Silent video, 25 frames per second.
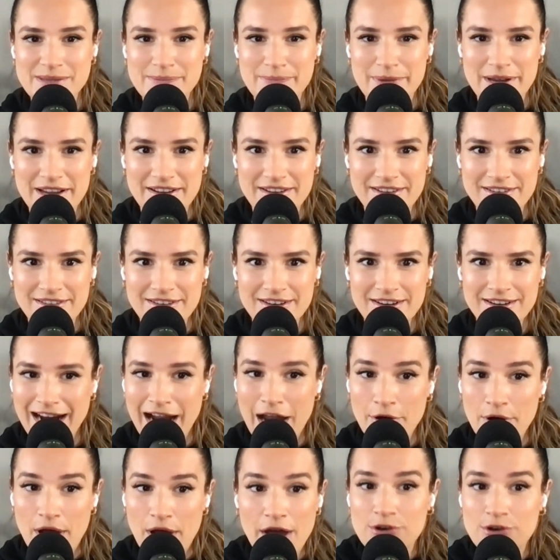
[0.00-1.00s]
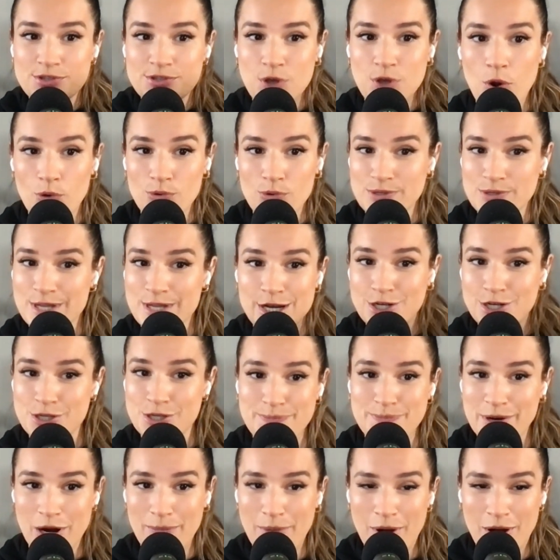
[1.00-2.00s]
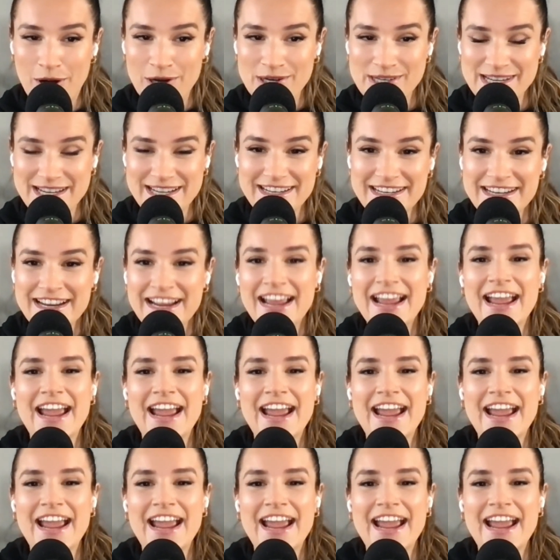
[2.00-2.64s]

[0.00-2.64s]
but how does the whole city just become haunted?